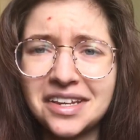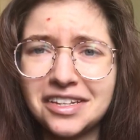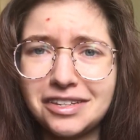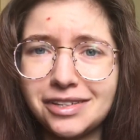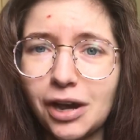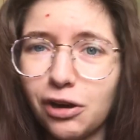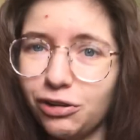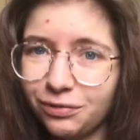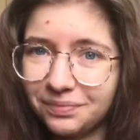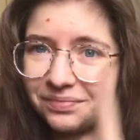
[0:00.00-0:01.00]

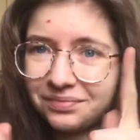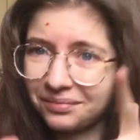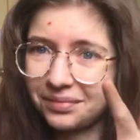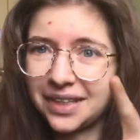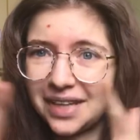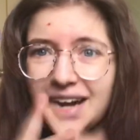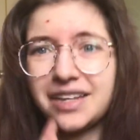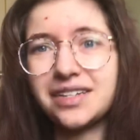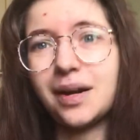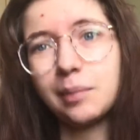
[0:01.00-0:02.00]
So that
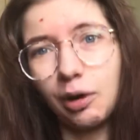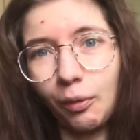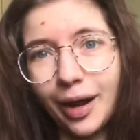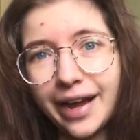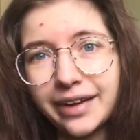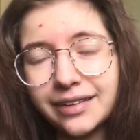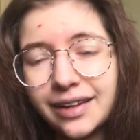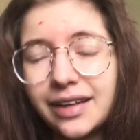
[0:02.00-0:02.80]
is number one.